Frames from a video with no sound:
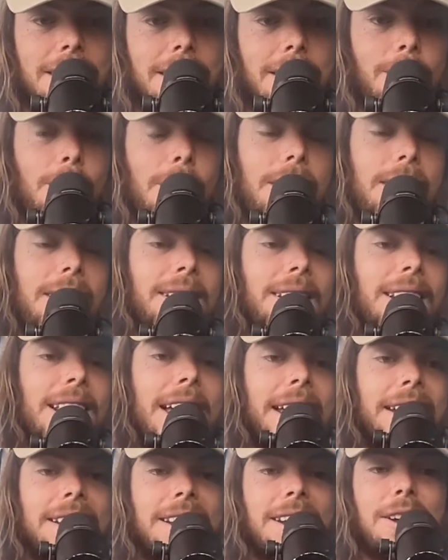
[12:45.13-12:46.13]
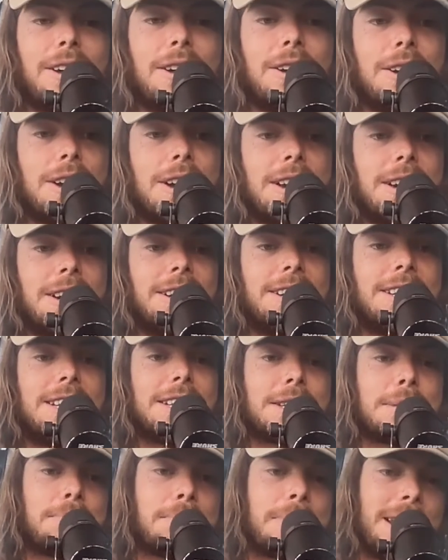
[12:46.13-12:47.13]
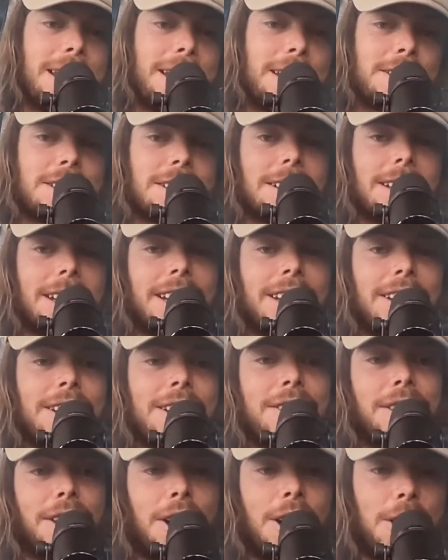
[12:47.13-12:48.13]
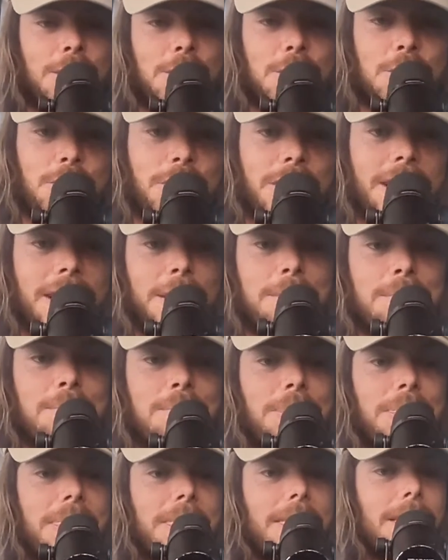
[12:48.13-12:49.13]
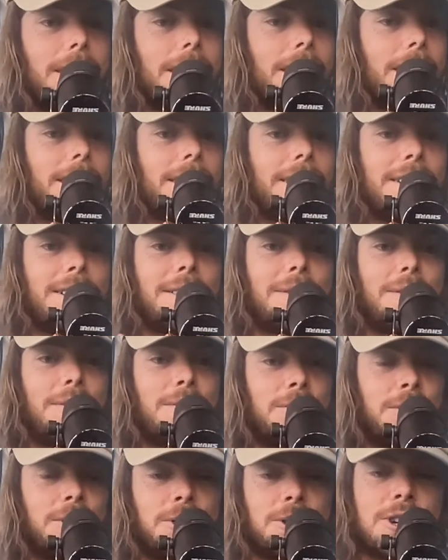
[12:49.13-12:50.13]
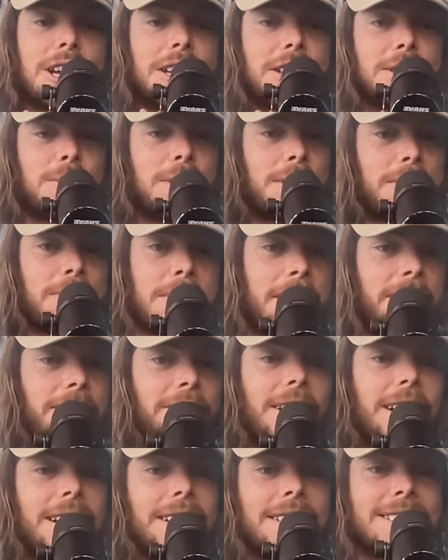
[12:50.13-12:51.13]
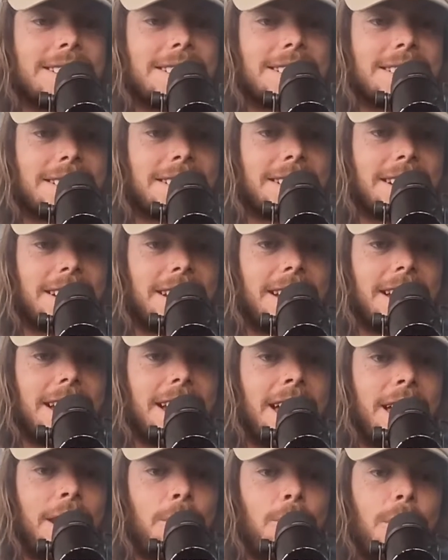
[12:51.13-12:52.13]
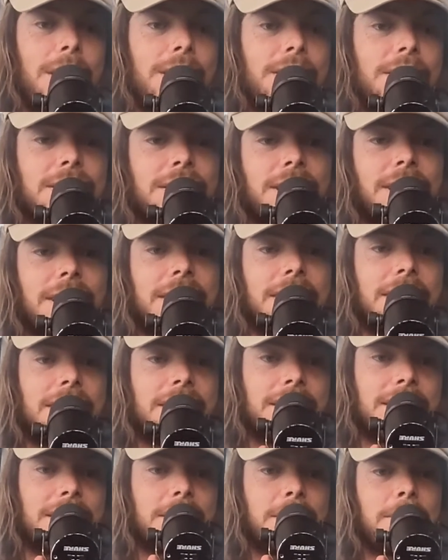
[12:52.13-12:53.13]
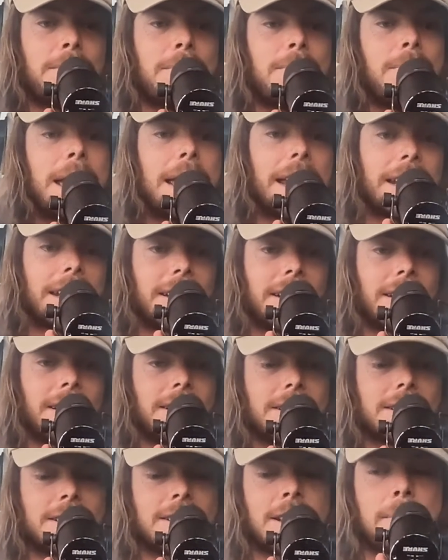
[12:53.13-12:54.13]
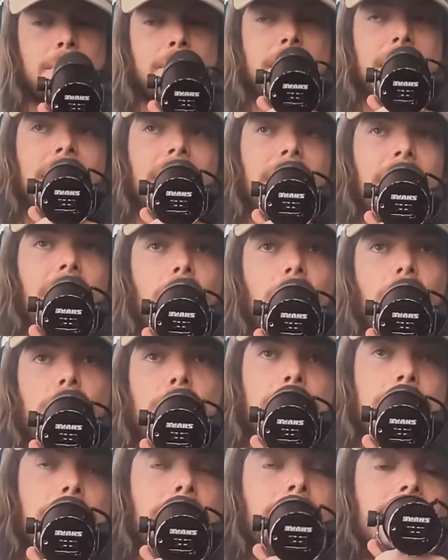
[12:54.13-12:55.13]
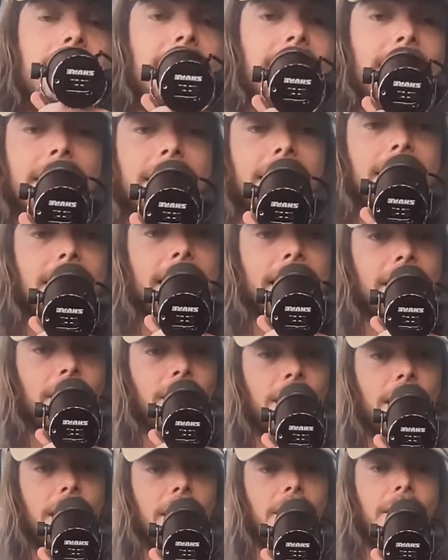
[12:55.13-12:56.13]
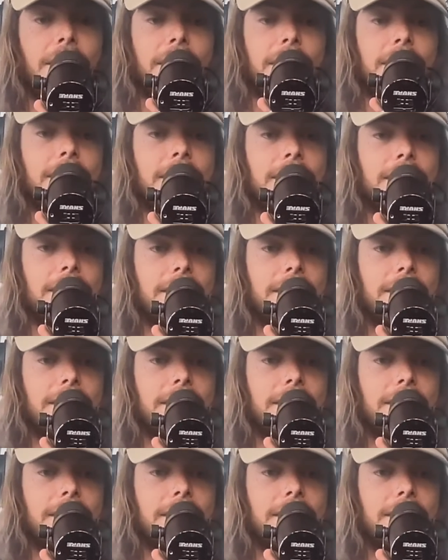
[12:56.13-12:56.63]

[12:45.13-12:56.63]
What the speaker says: I want to like disappear to like another country just with my friends, and we're just going to make something completely like on our own